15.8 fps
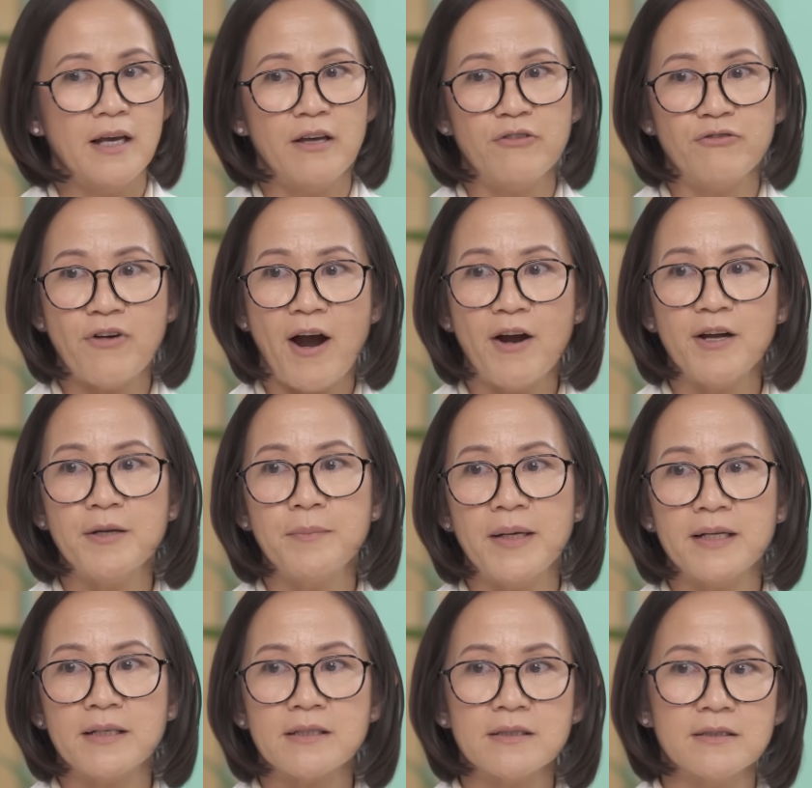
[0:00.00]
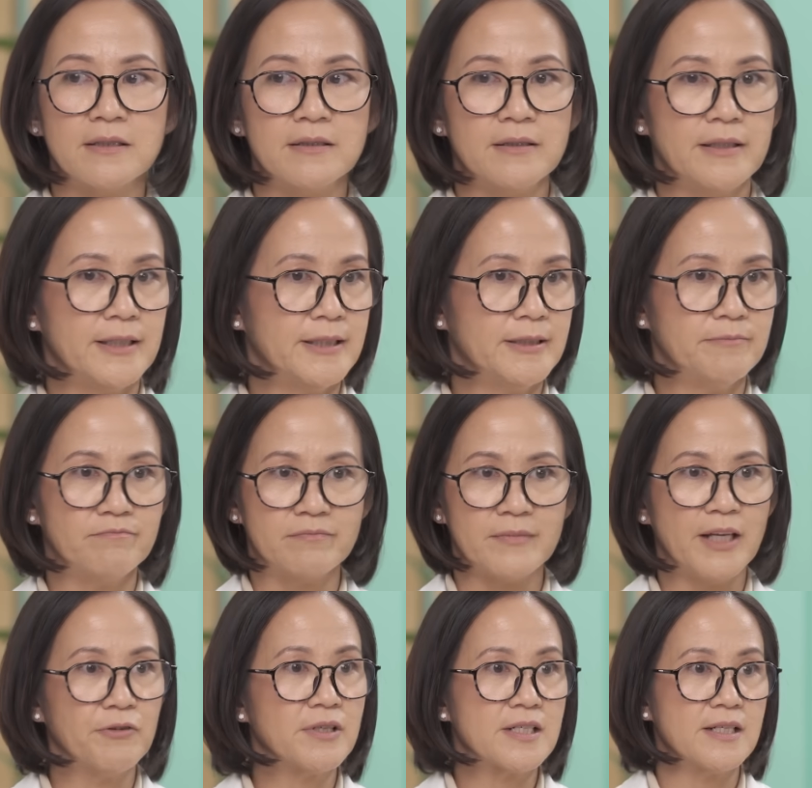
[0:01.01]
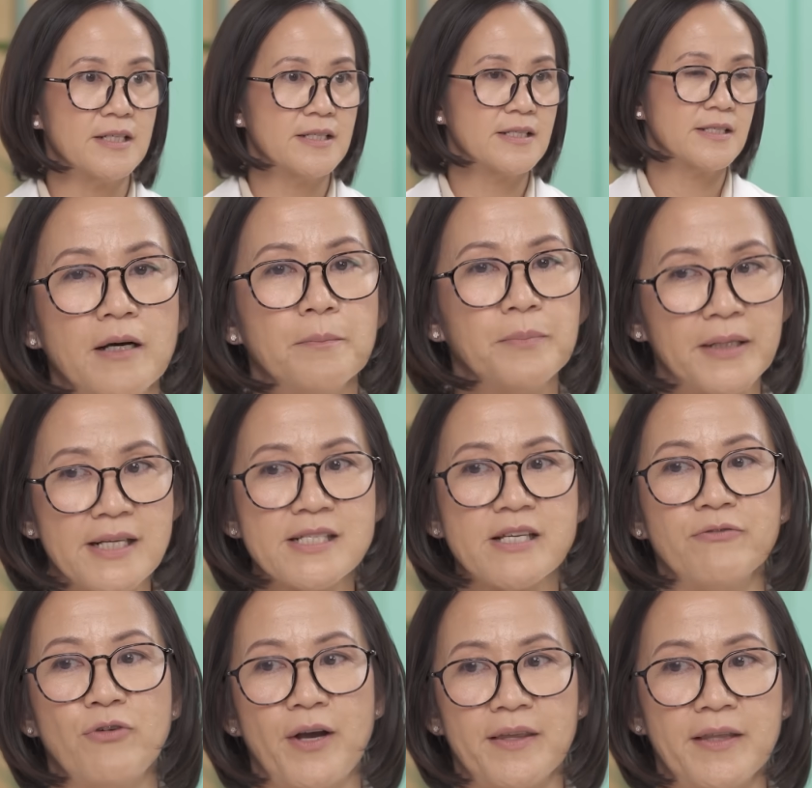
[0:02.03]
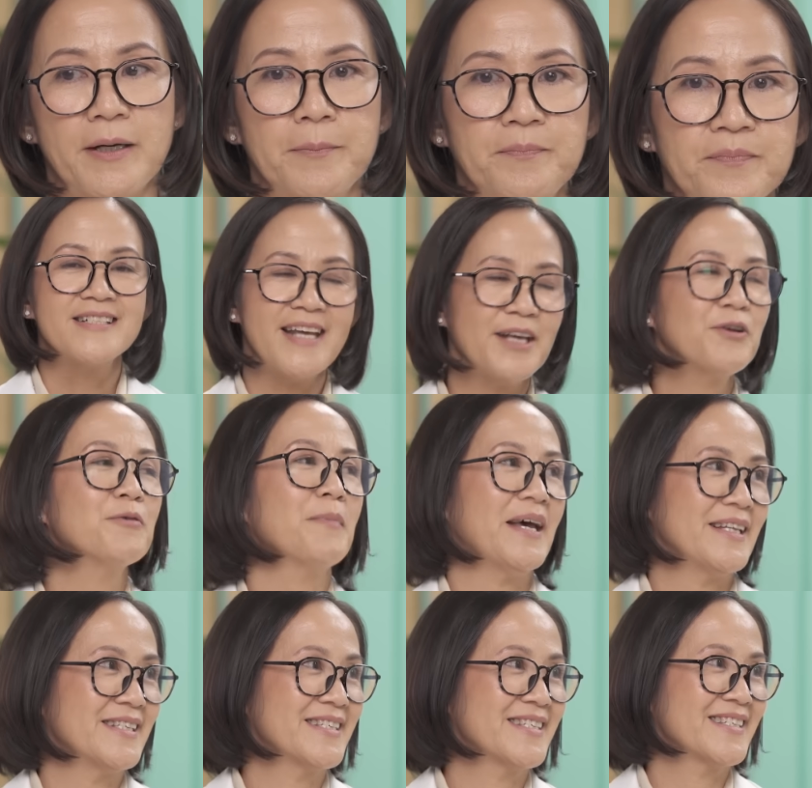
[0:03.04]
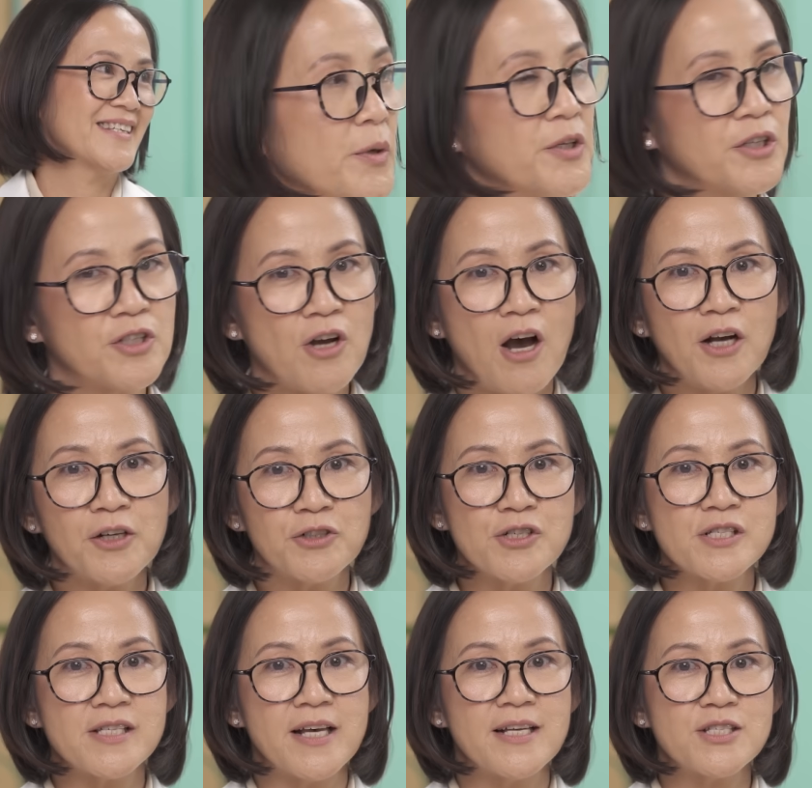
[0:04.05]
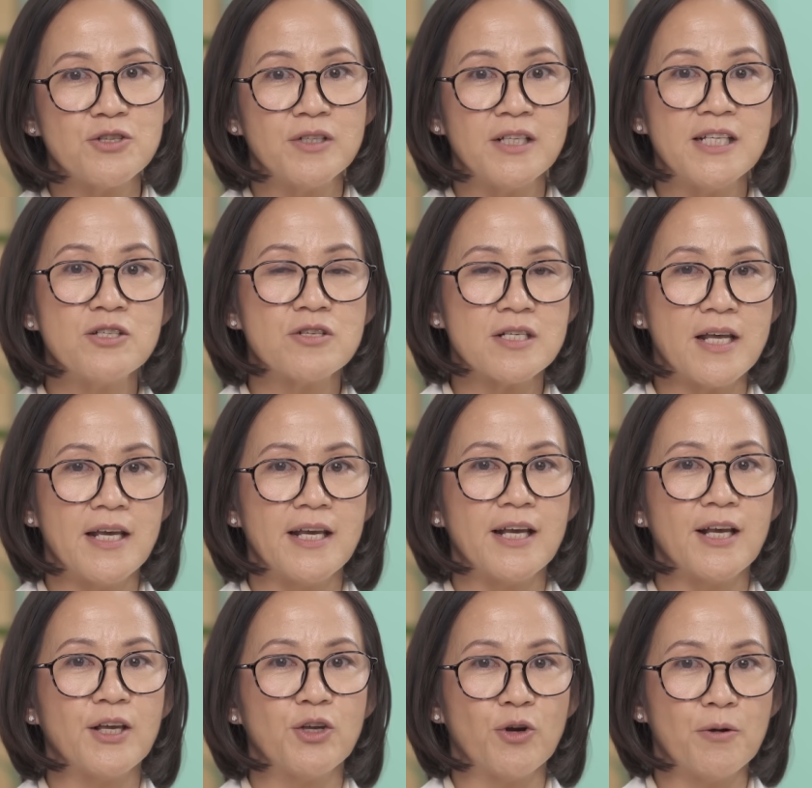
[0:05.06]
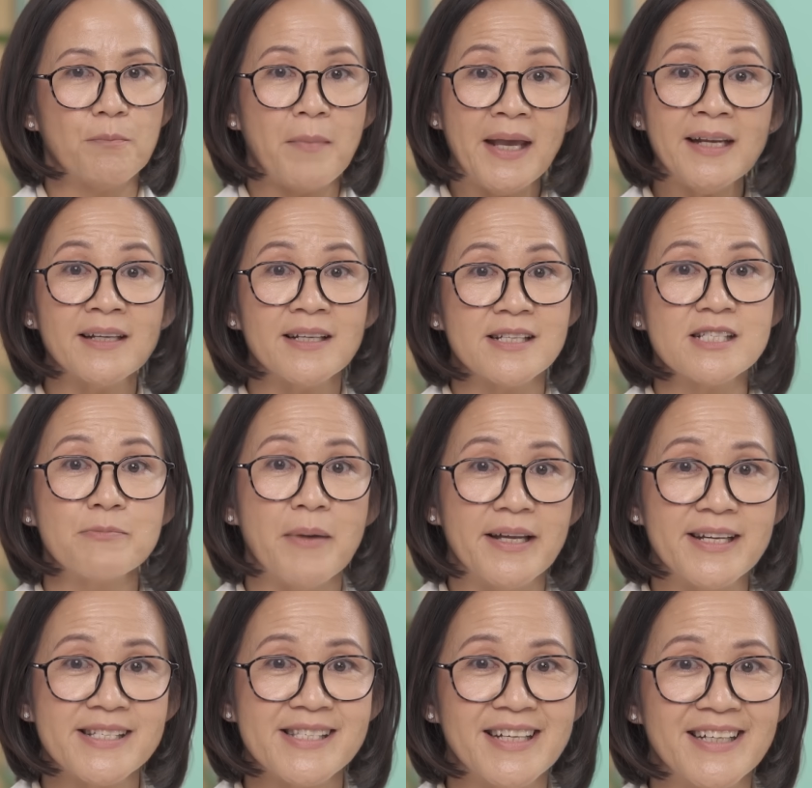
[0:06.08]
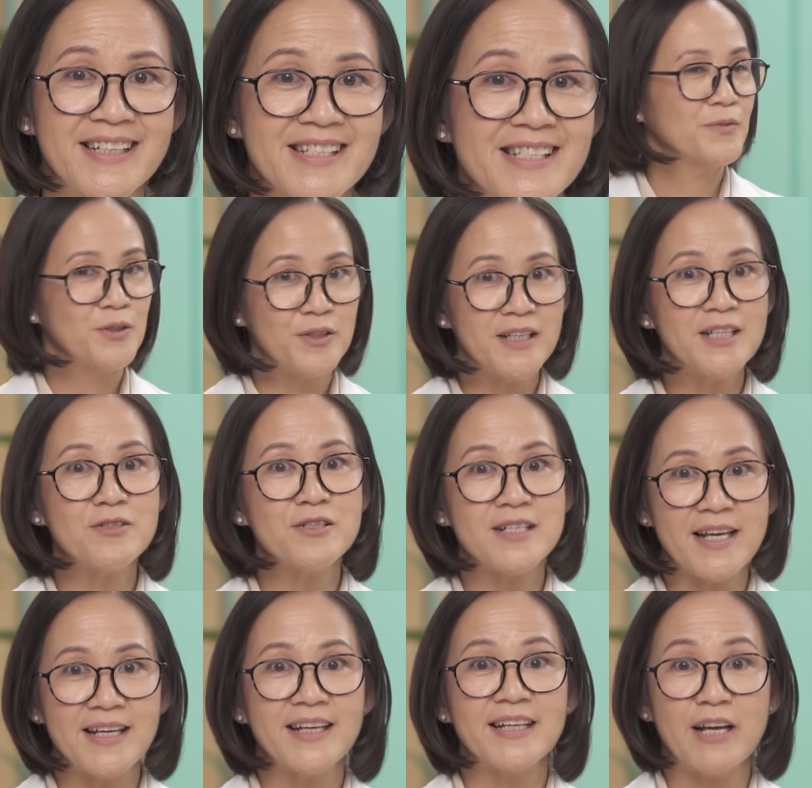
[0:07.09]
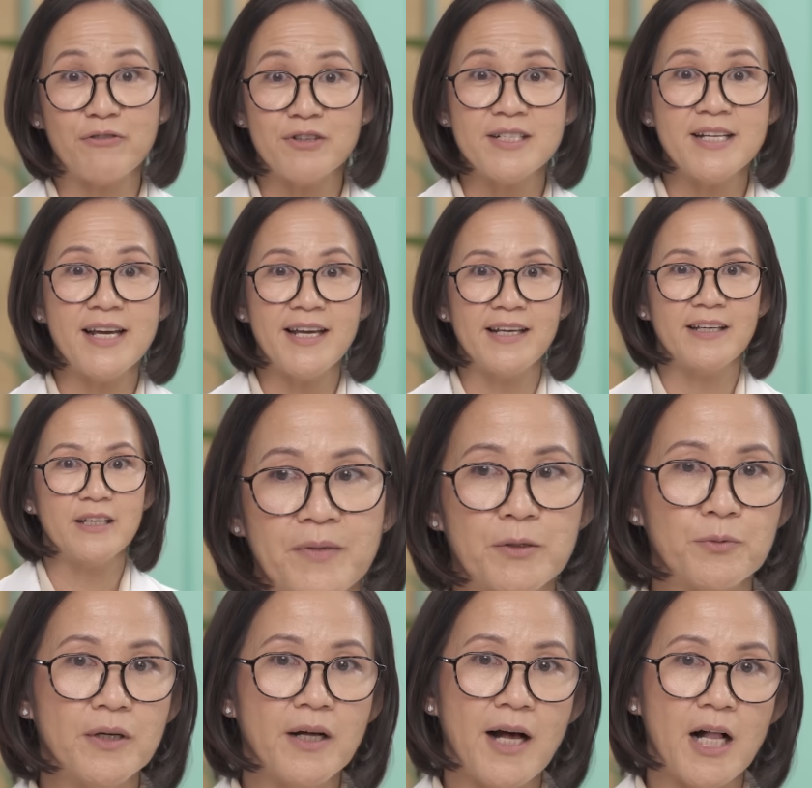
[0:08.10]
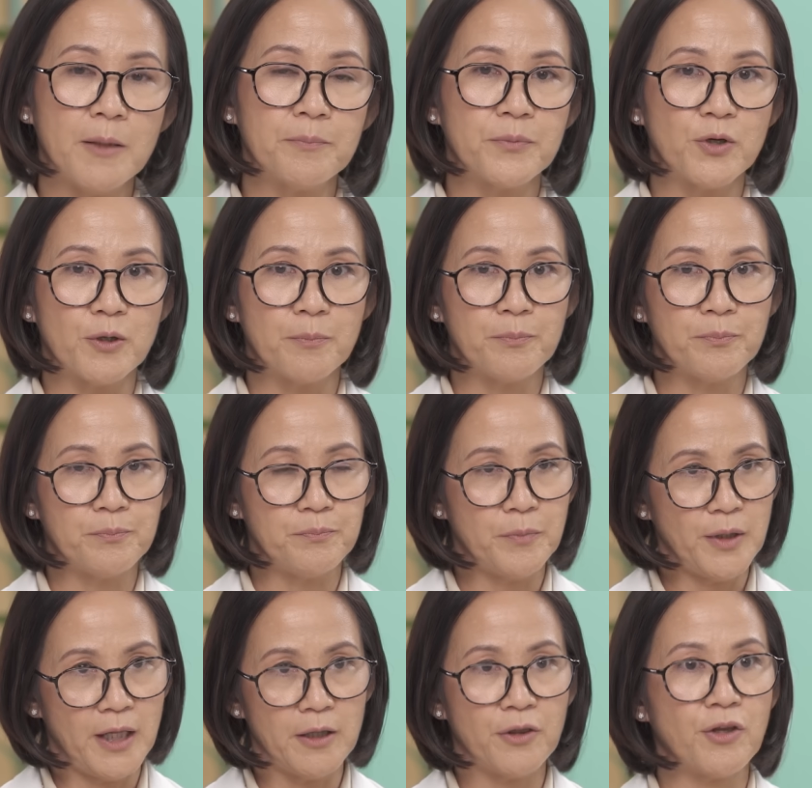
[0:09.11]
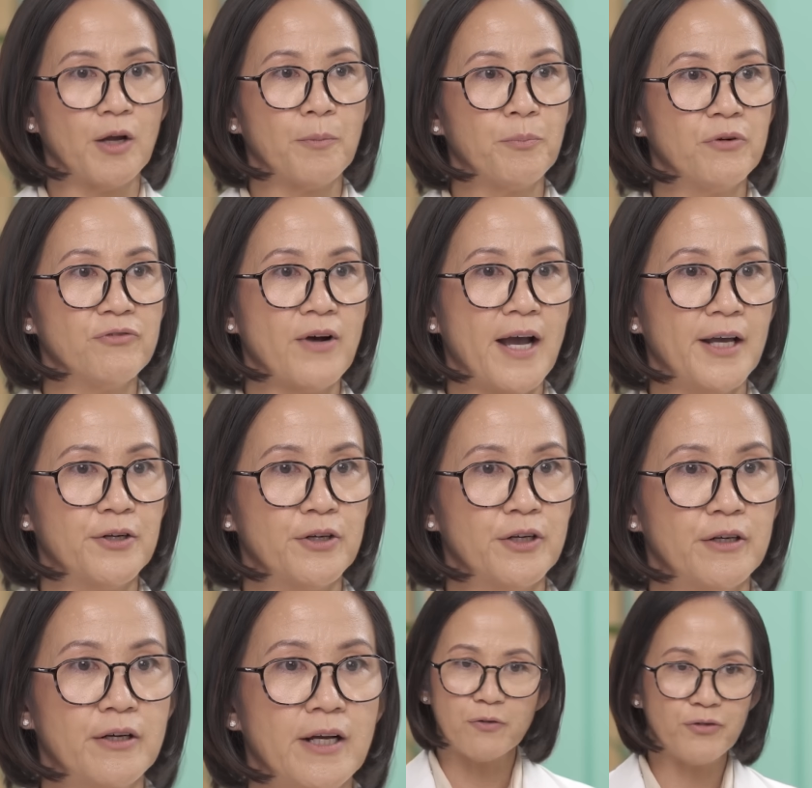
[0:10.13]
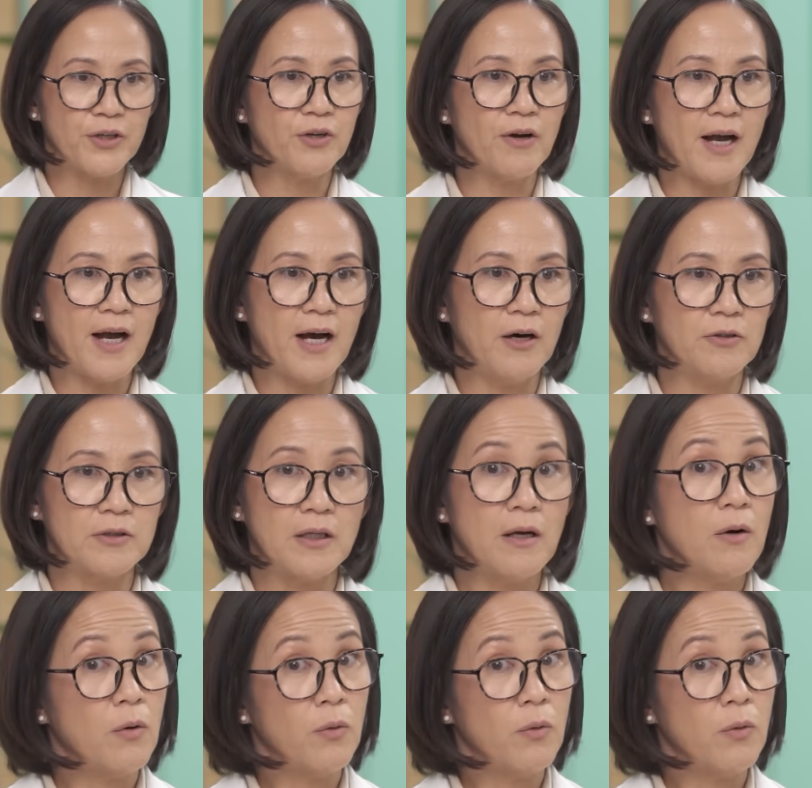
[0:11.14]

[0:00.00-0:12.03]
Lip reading: environmental irritants. Please avoid them. Take your meds. When your doctor says you need to take your maintenance medicines, you need to take it every day. It will help your healthcare provider figure out